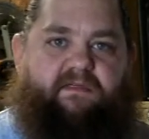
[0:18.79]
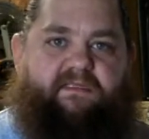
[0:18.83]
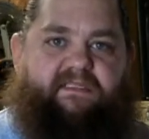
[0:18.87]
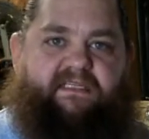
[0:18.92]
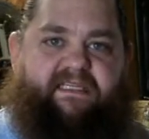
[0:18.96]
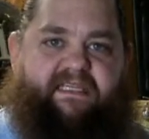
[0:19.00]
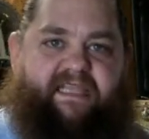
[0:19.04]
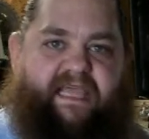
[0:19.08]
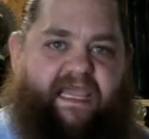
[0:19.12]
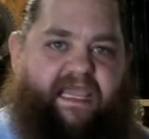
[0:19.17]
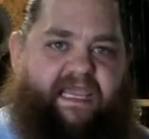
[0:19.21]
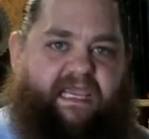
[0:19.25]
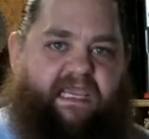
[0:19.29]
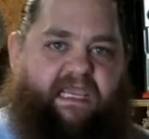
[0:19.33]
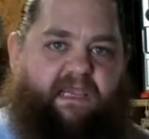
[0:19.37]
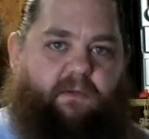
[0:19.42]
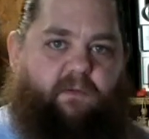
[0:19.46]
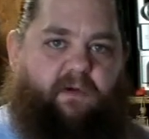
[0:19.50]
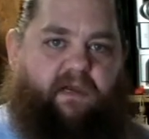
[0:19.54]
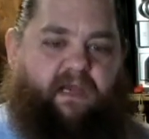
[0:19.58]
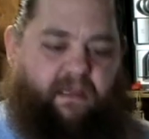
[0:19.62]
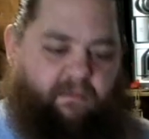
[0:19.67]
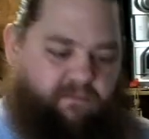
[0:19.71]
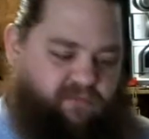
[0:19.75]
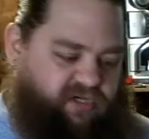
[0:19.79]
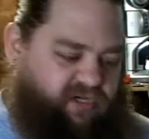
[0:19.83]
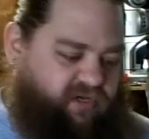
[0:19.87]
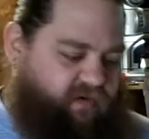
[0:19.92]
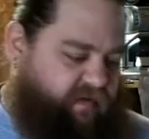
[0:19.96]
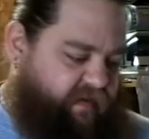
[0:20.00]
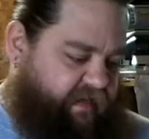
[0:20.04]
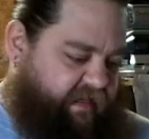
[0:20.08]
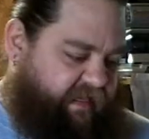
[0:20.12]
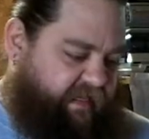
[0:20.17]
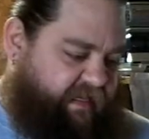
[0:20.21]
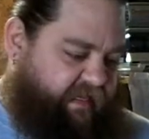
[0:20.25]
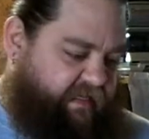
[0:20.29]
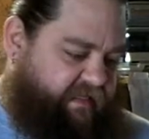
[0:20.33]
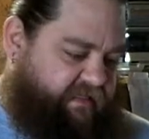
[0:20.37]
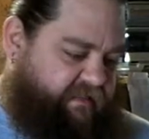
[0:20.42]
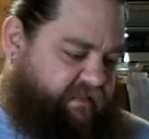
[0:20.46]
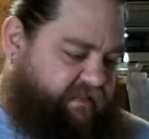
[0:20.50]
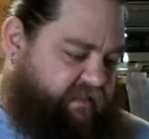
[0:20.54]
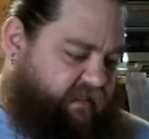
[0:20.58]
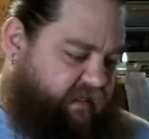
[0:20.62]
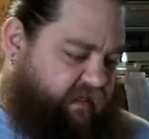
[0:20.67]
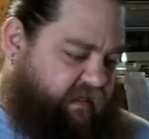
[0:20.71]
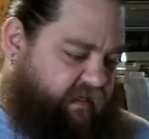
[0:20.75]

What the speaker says: Today what I'm doing is